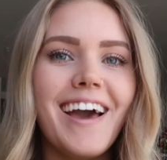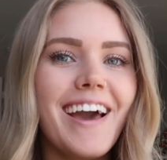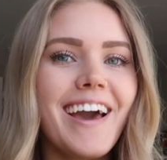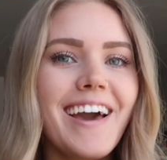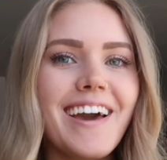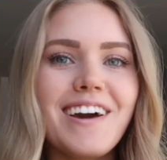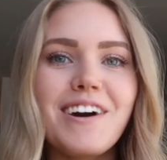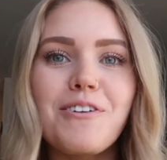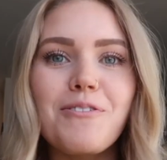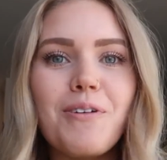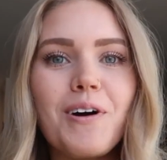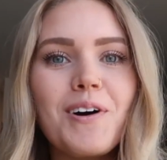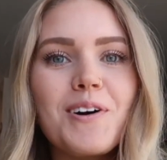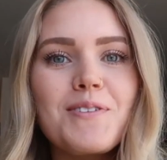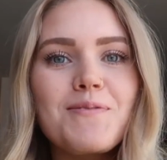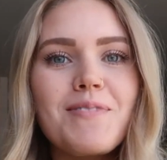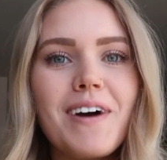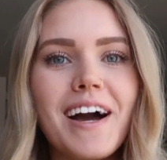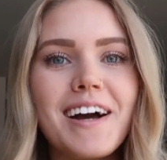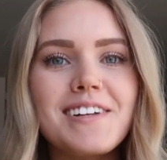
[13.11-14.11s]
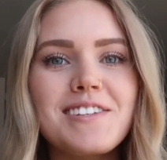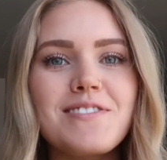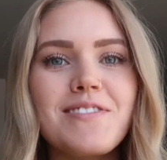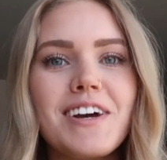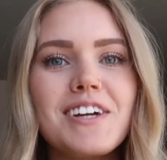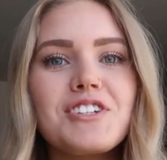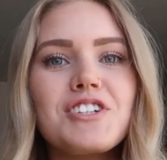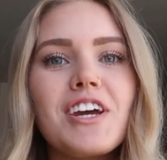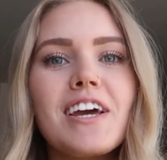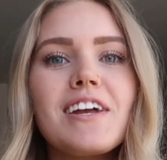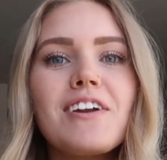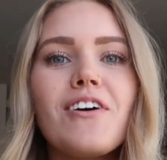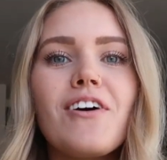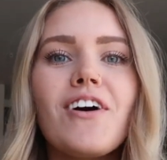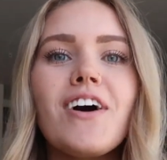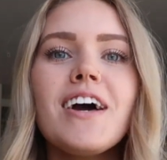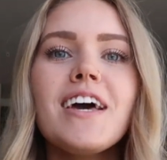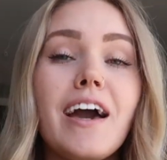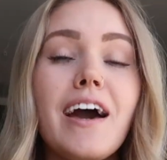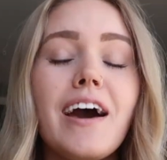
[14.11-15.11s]
hey, welcome back to my
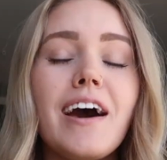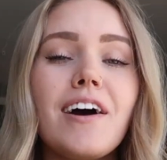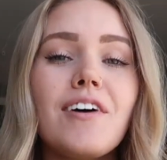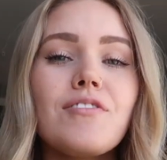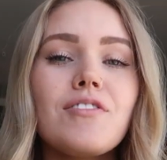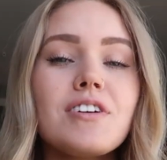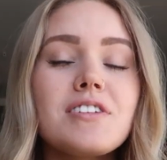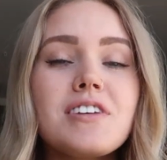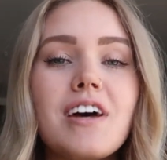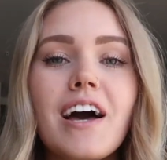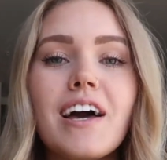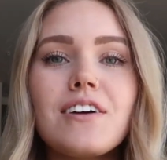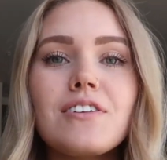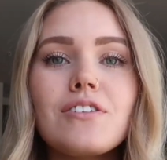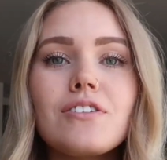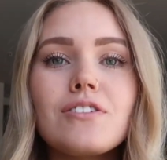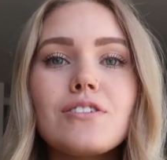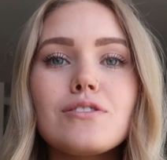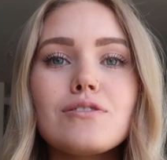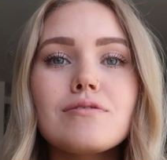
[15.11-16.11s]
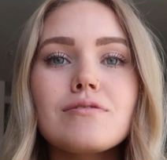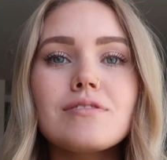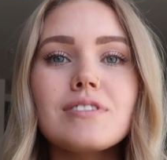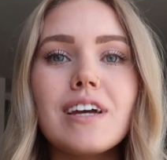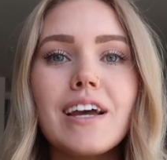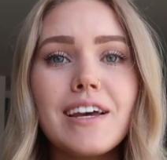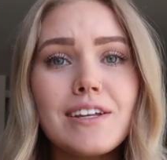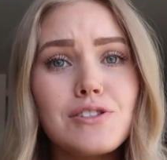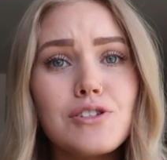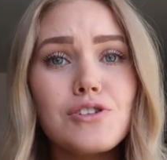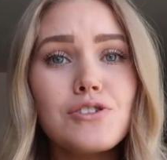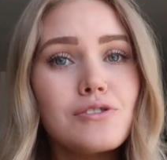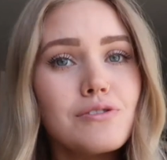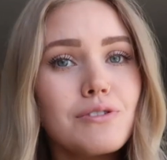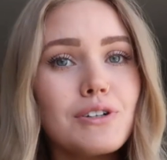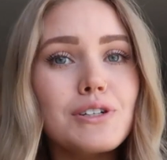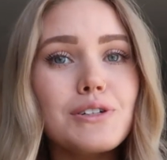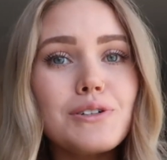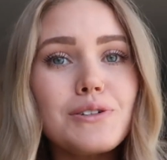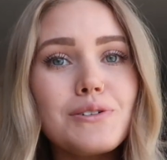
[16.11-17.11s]
channel. Yeah, the title, it's
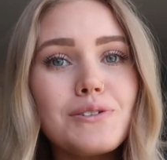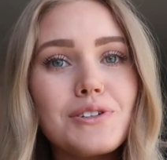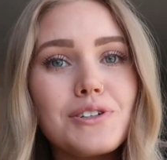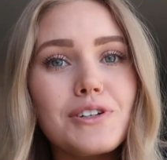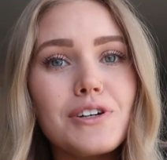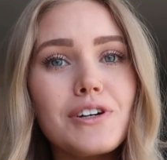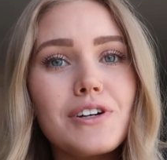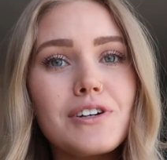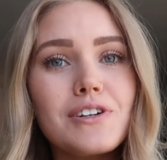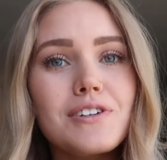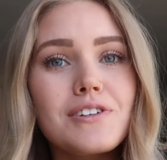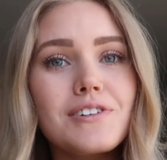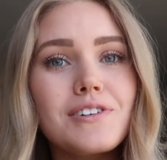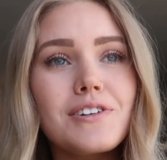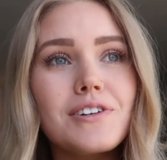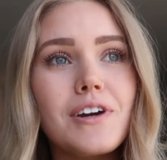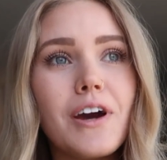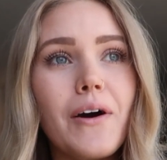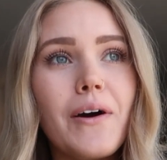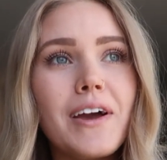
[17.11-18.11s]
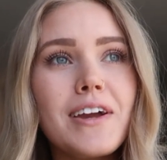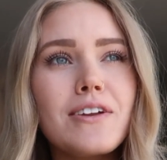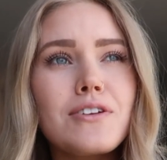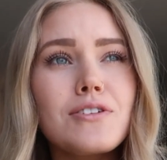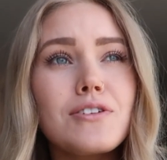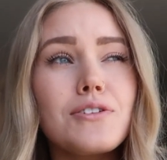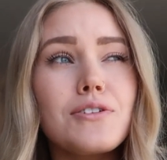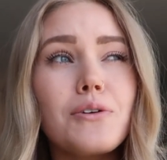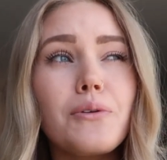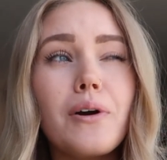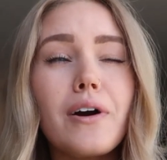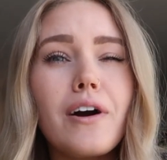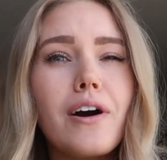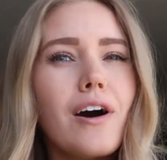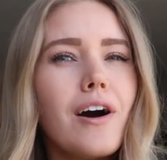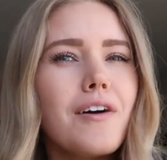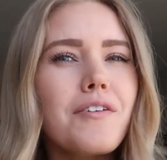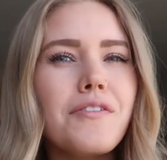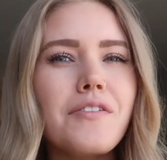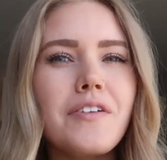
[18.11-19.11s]
true, you're going to do a
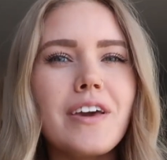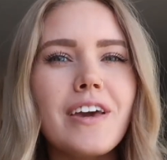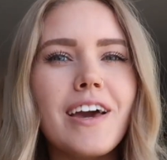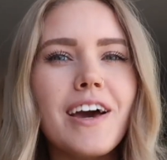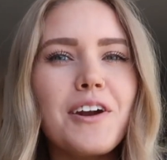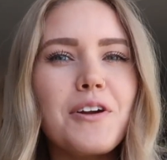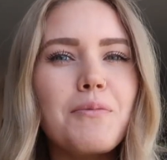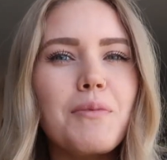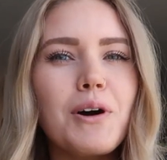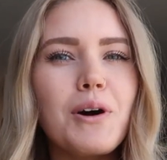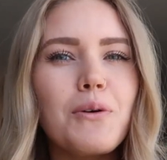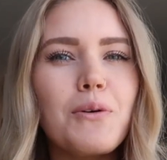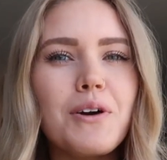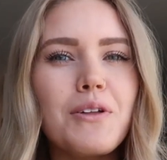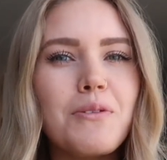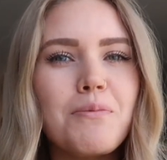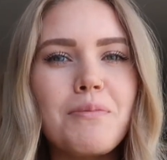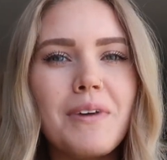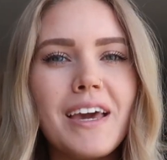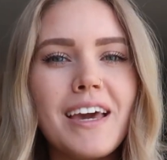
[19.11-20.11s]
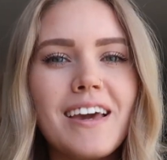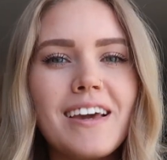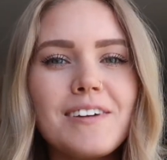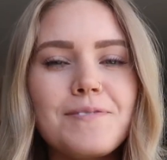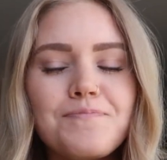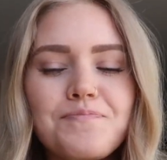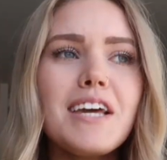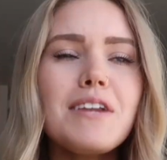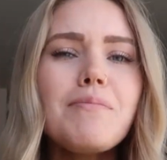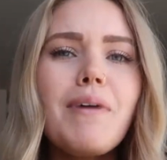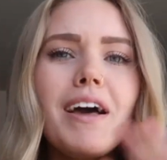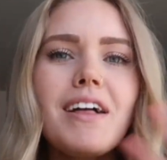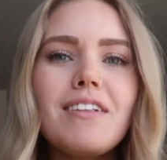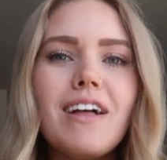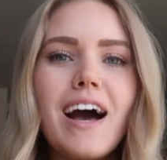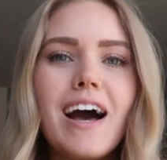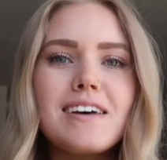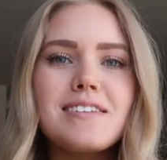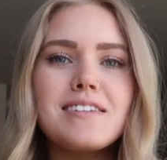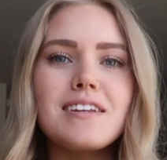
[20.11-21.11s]
coffee enema with me. In my
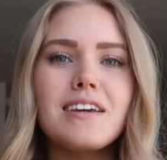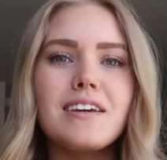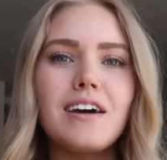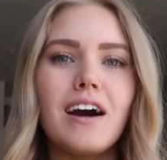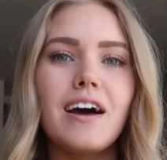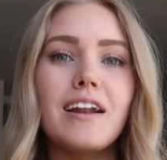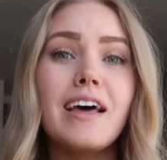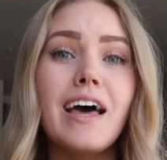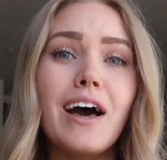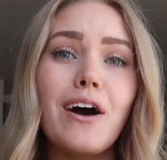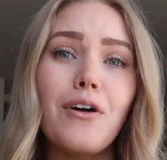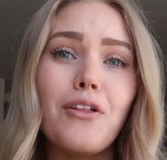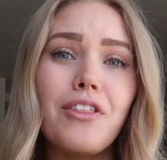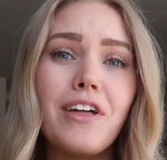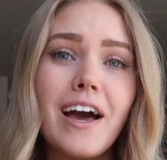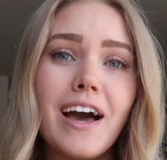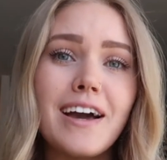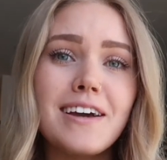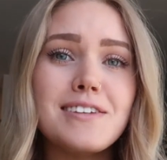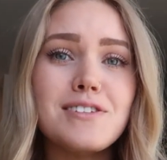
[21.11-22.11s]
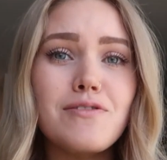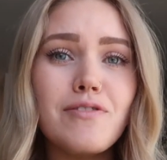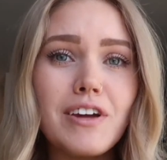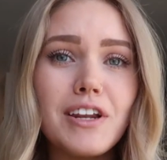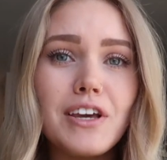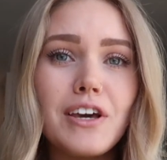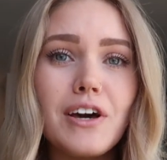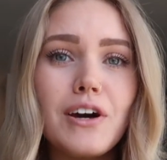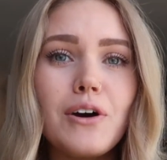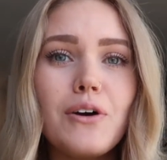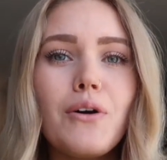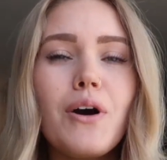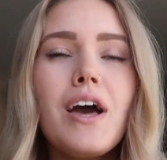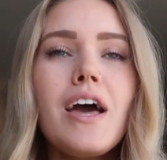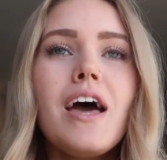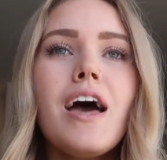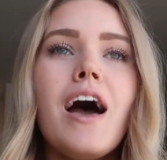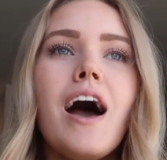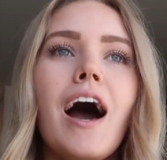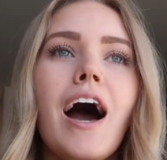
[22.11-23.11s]
last gut health hacks video,
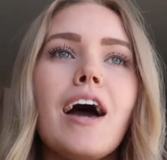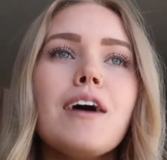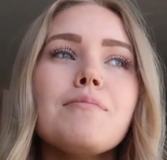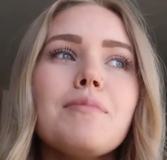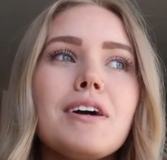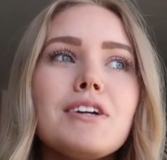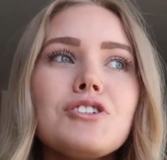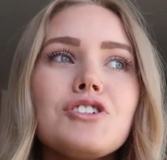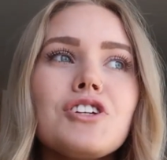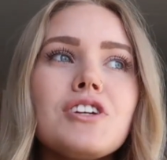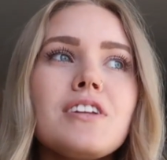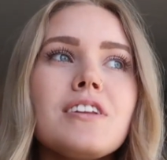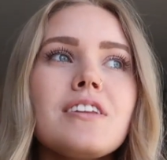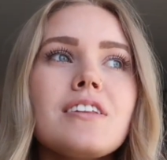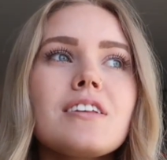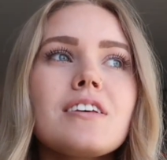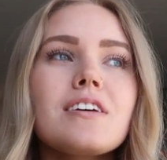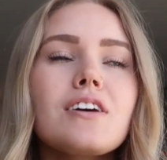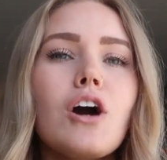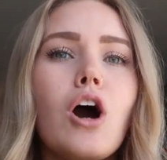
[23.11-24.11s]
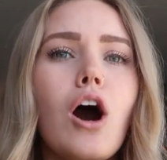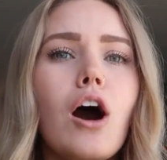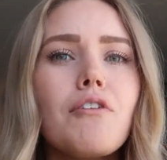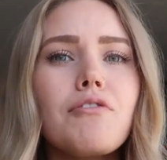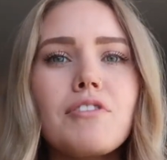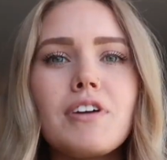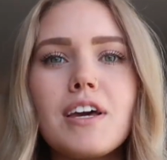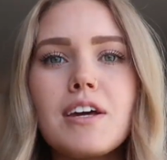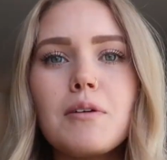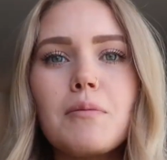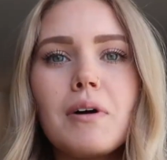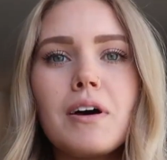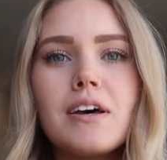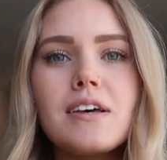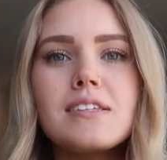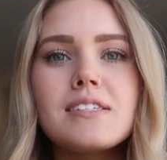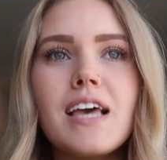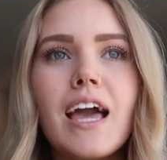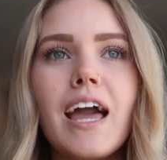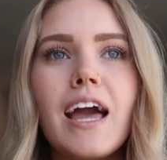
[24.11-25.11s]
I mentioned coffee
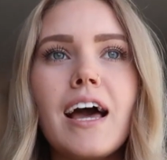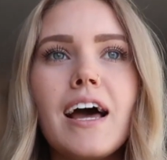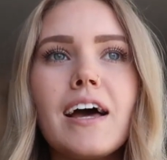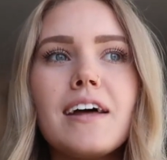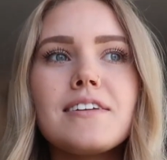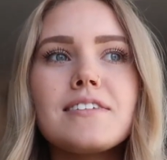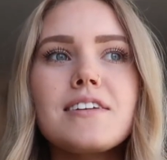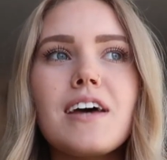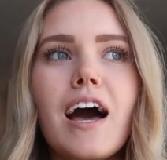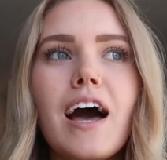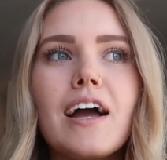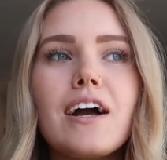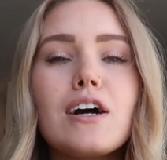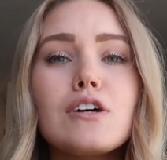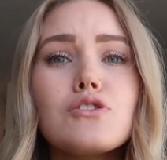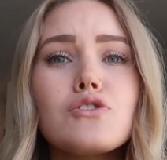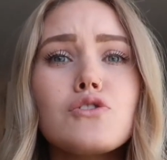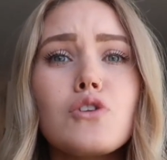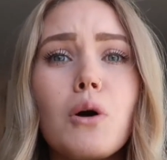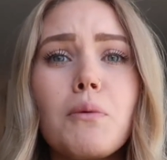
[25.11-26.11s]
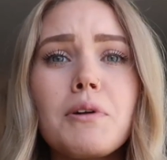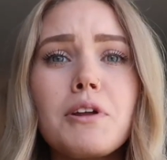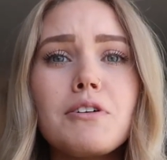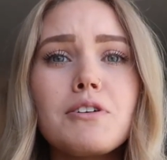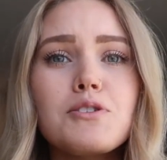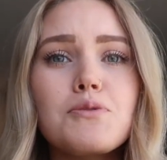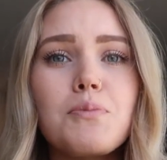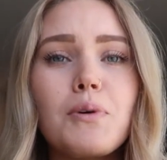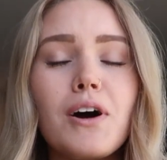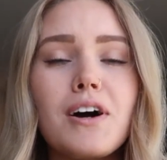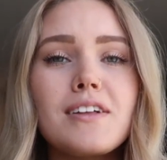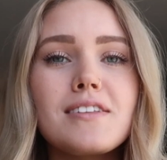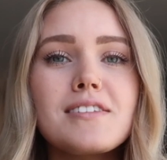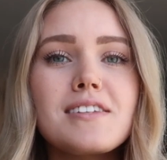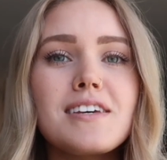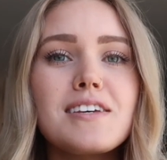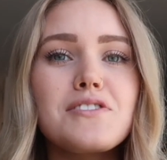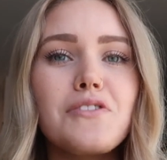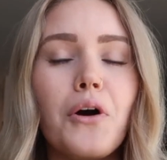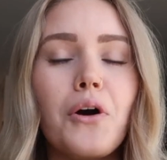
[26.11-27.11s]
enemas and I got so many
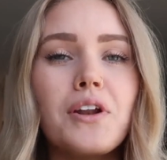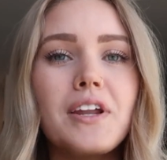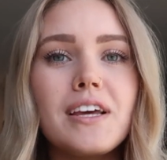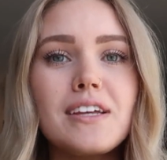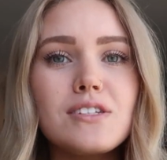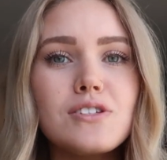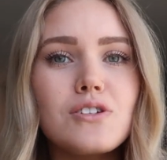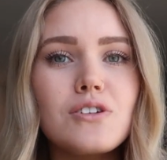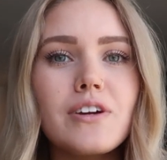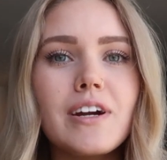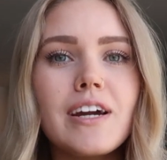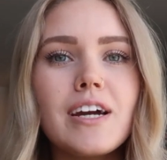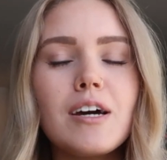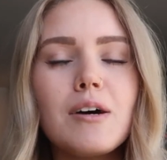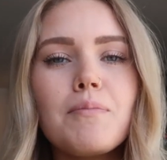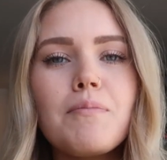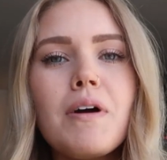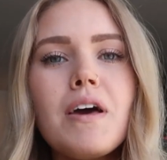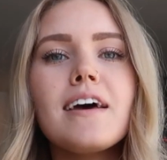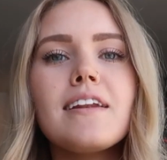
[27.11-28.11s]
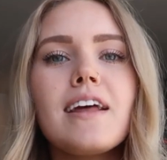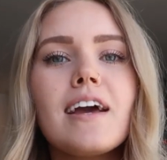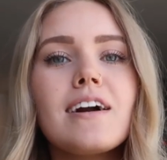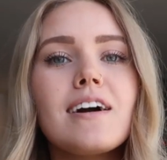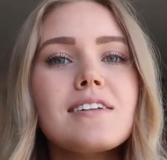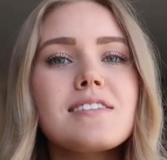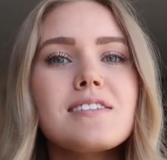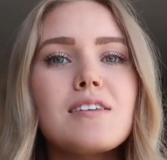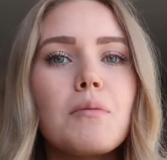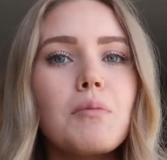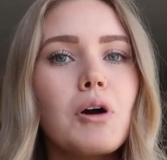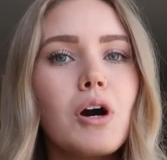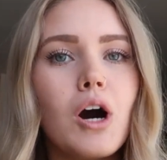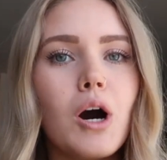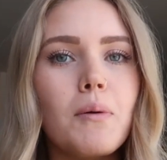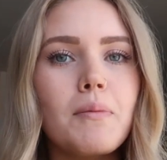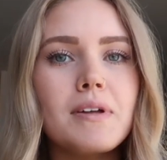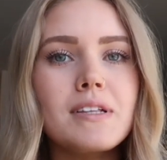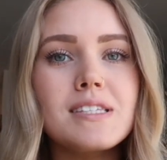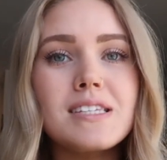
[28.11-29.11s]
responses on Instagram and I got some
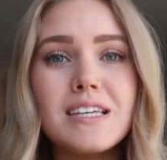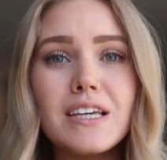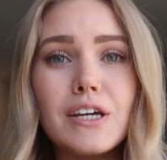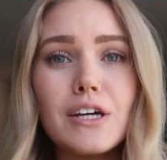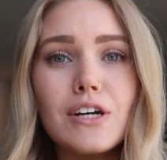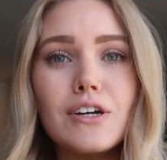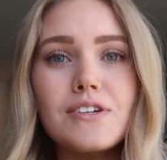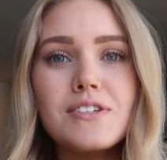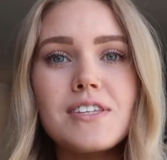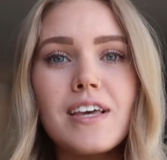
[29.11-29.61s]
comments here